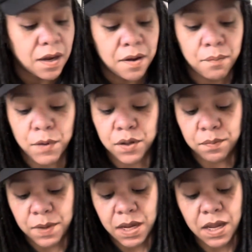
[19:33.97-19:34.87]
Mother
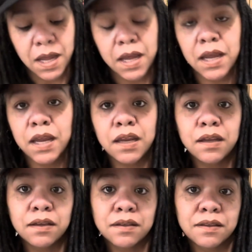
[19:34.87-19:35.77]
May
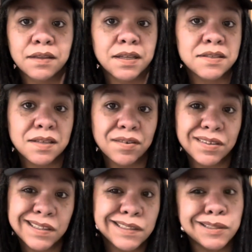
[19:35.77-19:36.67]
I, that
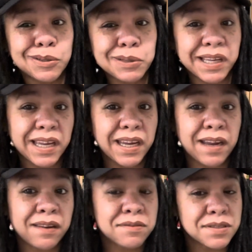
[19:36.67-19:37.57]
sounded
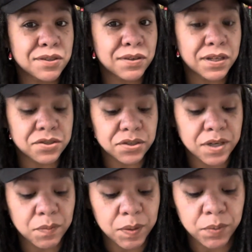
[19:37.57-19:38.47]
okay. Still not sure.
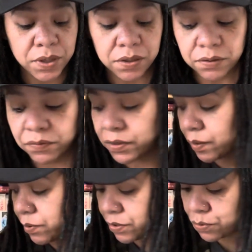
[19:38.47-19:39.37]
I might put it in a little free
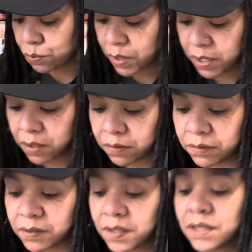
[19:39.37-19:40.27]
library as well.
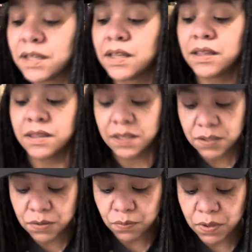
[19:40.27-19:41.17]

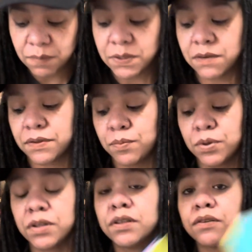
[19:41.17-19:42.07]
This one, definitely
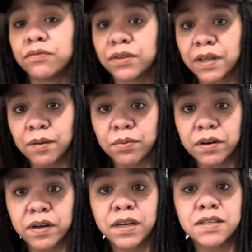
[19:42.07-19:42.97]
put in a little free
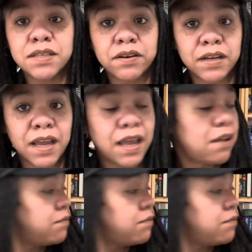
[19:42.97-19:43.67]
library because I already have